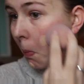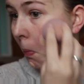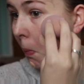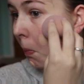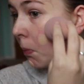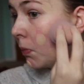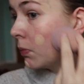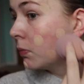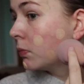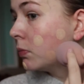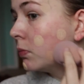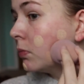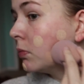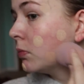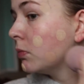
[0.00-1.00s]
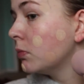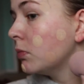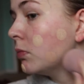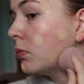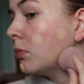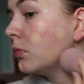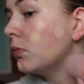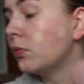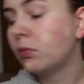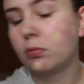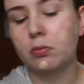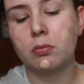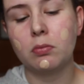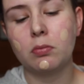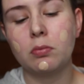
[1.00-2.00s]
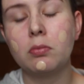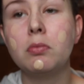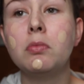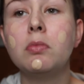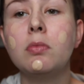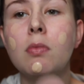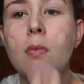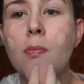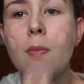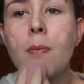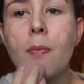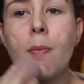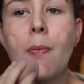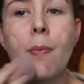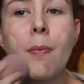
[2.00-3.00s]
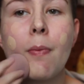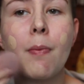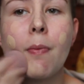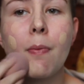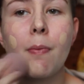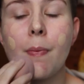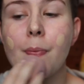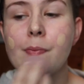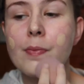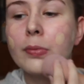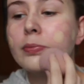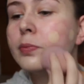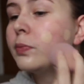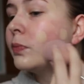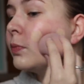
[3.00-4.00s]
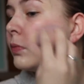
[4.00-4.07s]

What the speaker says: No one is speaking in this clip.